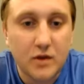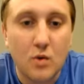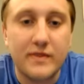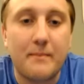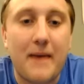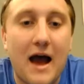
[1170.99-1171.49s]

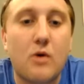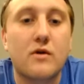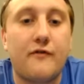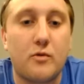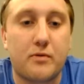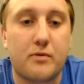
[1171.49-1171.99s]
with a
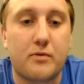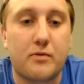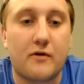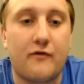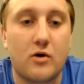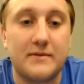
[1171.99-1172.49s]
powerful
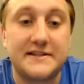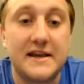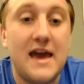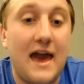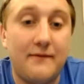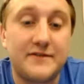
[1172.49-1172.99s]
performance,
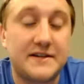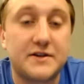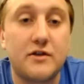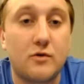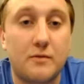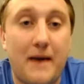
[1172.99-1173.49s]
emphasis
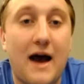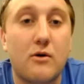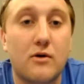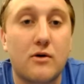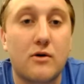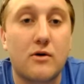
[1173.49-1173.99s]
on the word
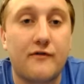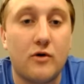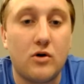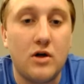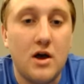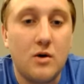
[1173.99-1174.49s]

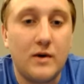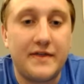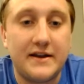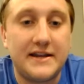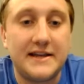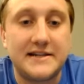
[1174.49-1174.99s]
powerful, with
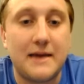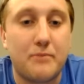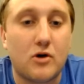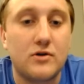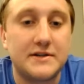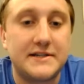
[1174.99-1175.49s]
DJ
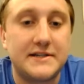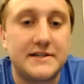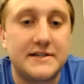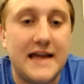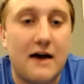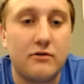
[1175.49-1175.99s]
Burns
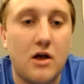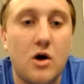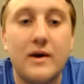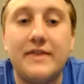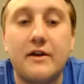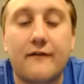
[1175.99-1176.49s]
down low
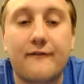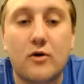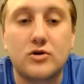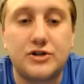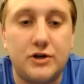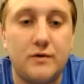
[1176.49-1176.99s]
in their
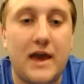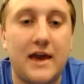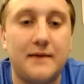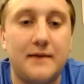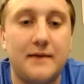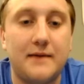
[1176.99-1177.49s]
first two
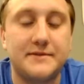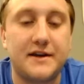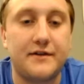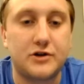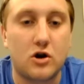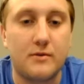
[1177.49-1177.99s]
games of the
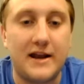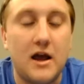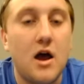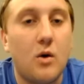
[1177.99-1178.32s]
tournament.